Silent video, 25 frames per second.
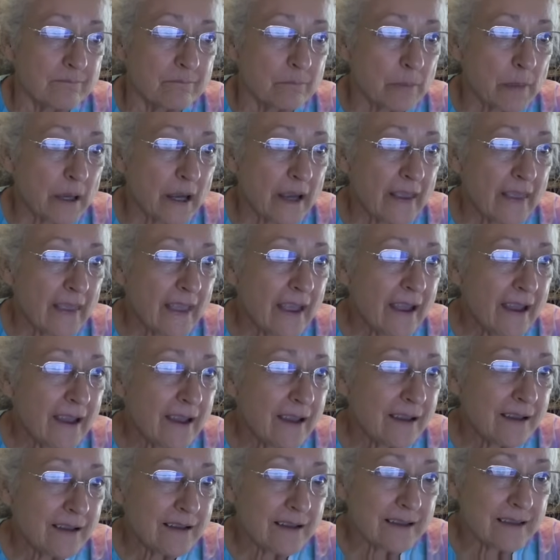by
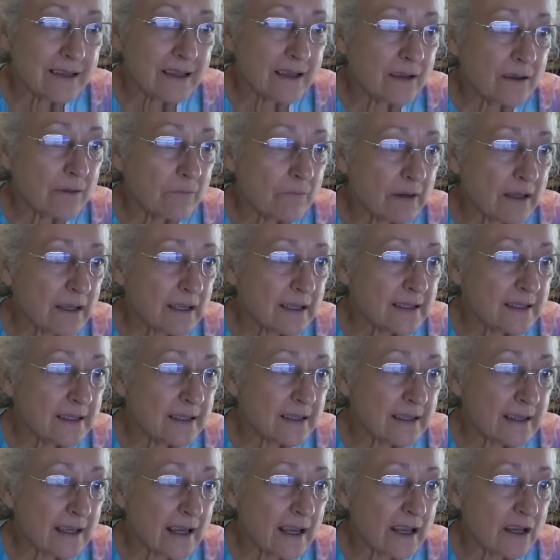that, released
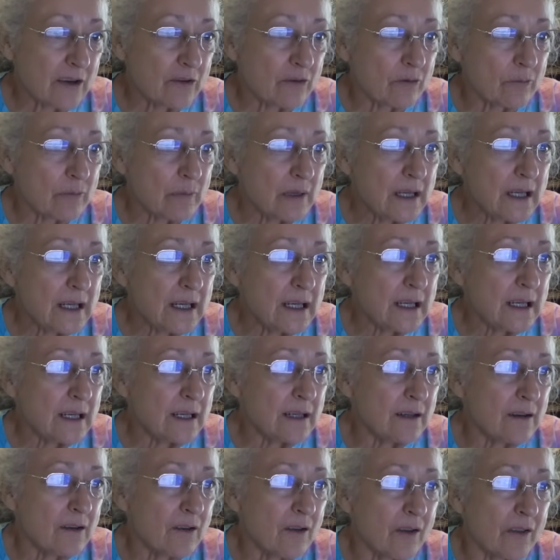at the annual
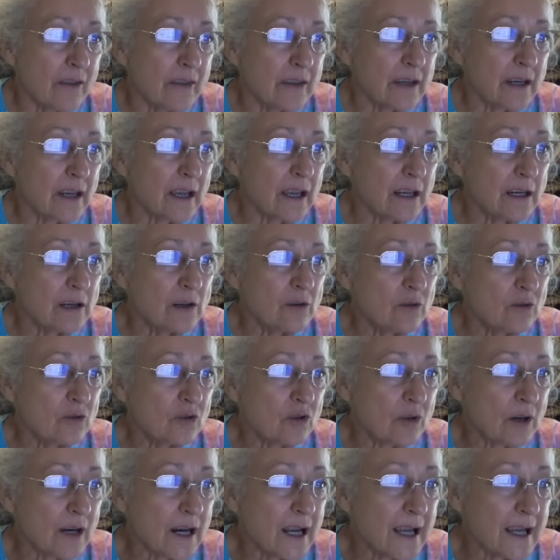meeting, the 9 new
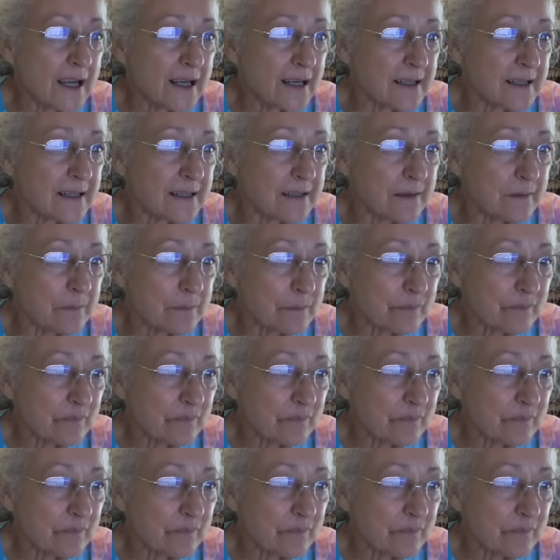tracts.